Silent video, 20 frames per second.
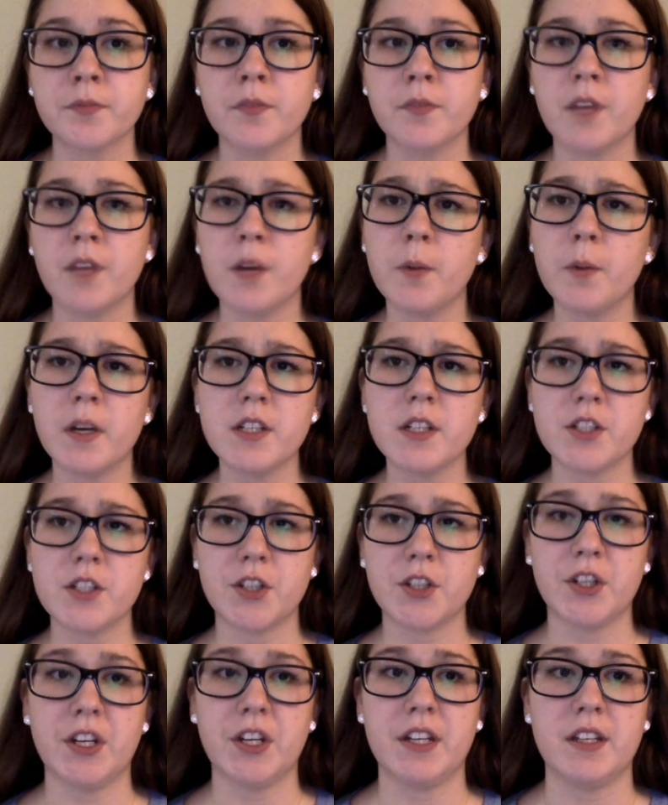Now, what is
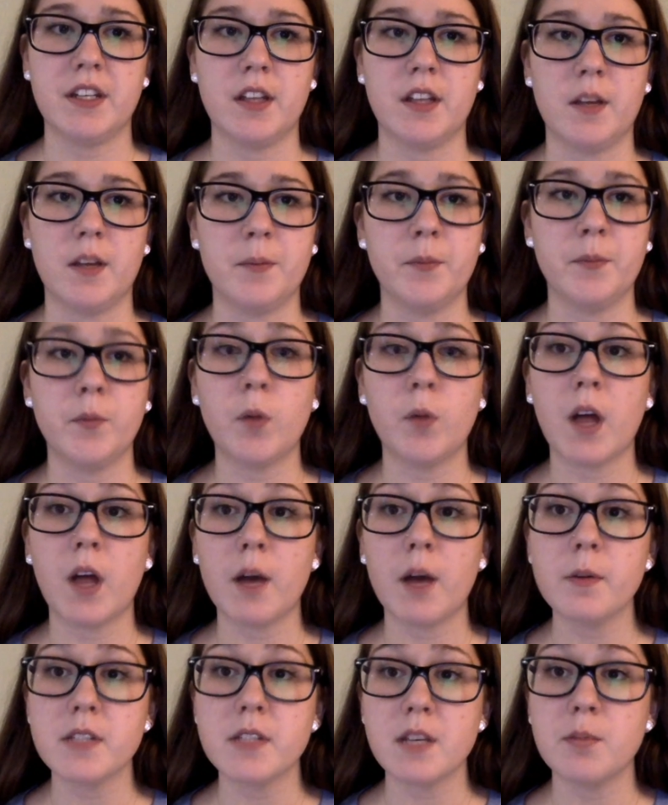curriculum? Well,
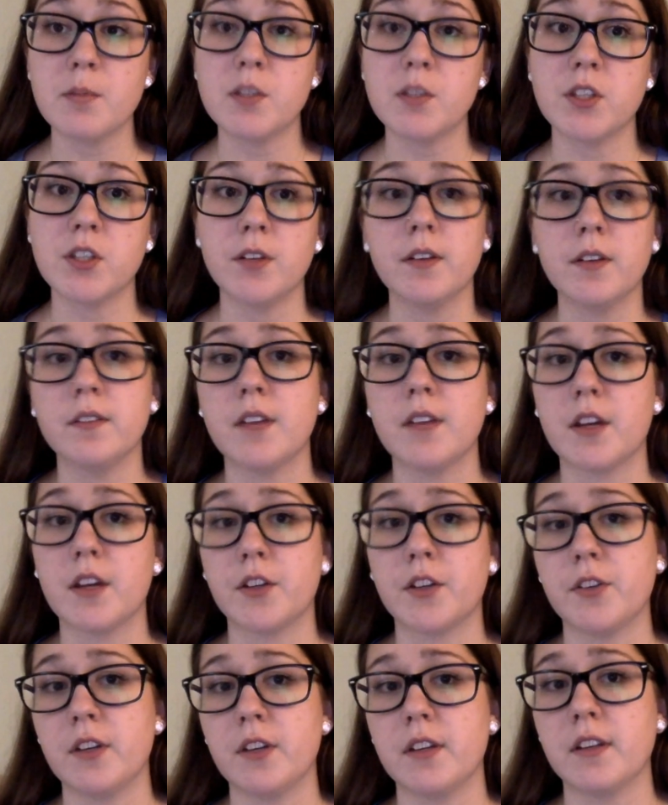I was able to learn that
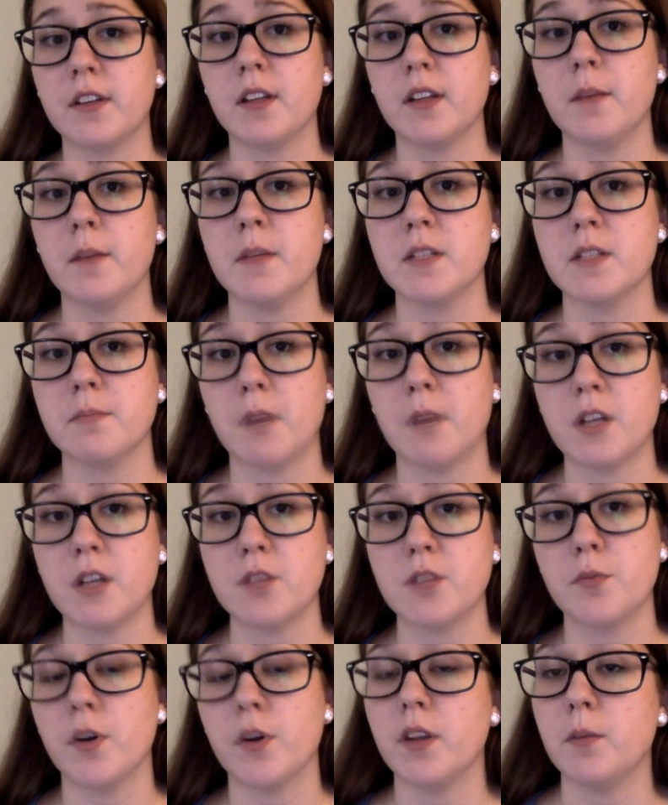curriculum is
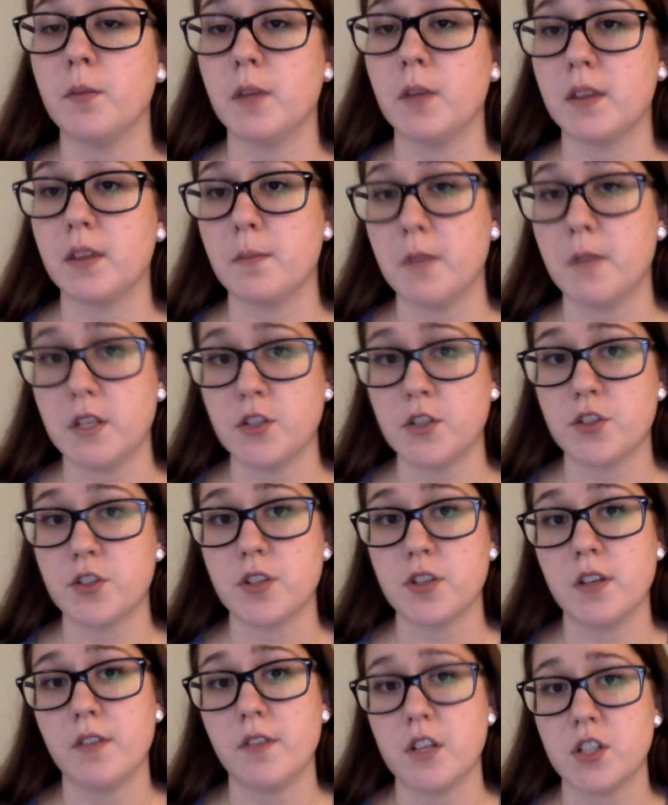much more than what the
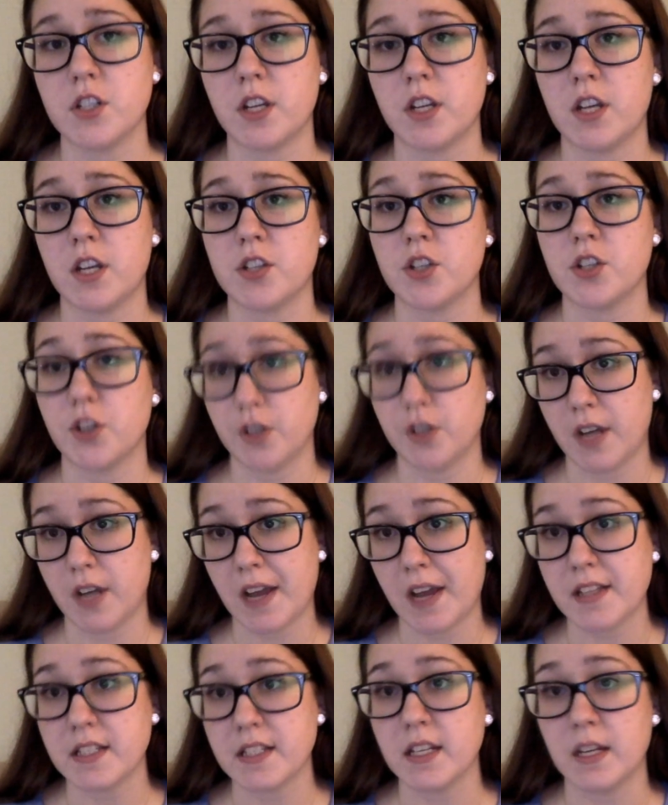Ministry of Education
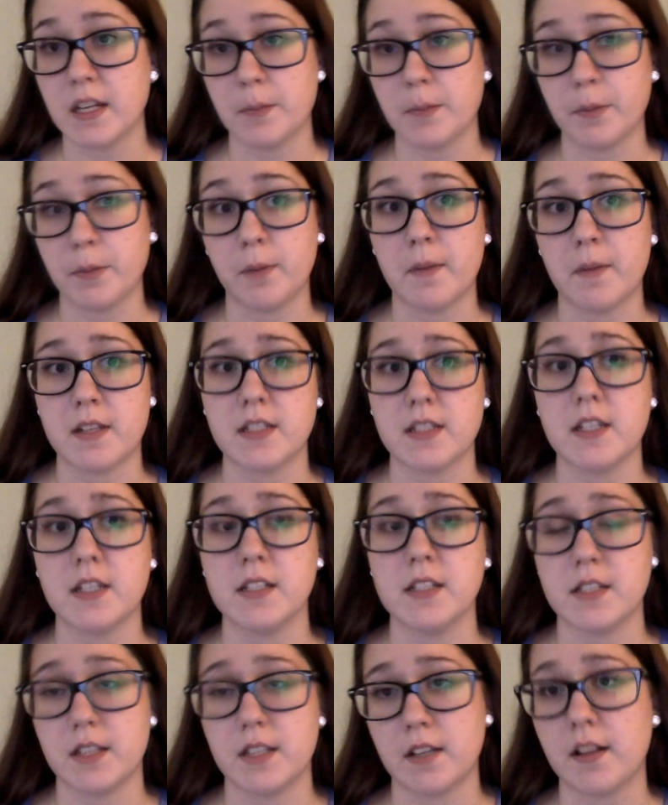creates and implements
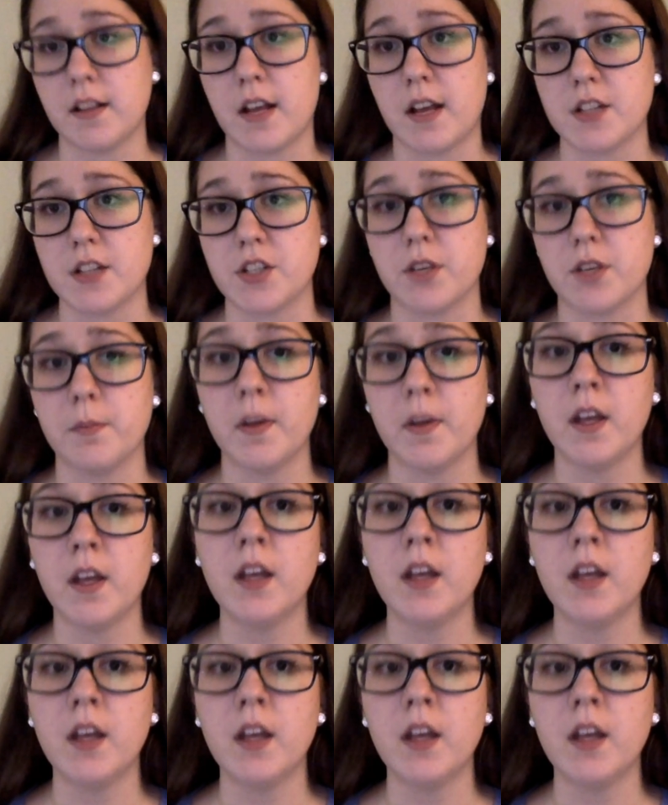into the classroom.